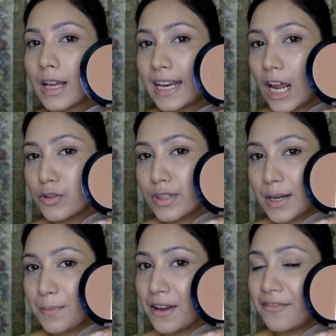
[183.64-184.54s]
And now to
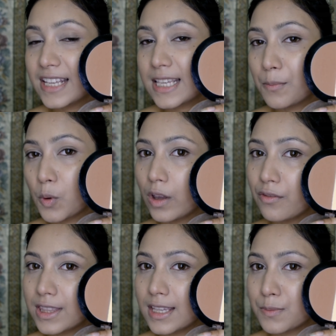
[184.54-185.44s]
set my face, I'm going
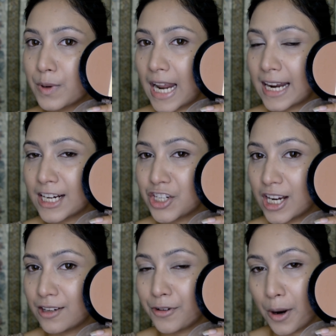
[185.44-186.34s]
with this banana
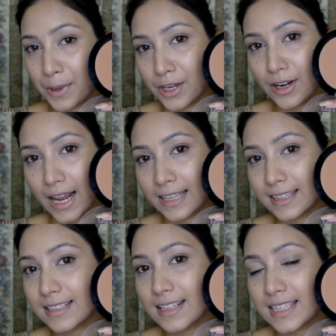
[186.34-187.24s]
shade from here, and
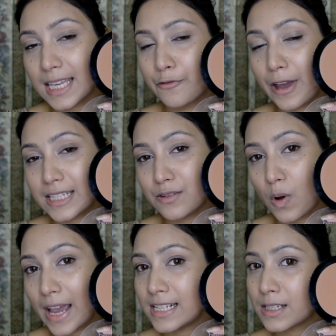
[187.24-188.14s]
this is the Wet n
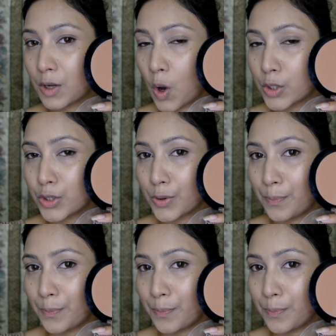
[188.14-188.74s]
Wild contour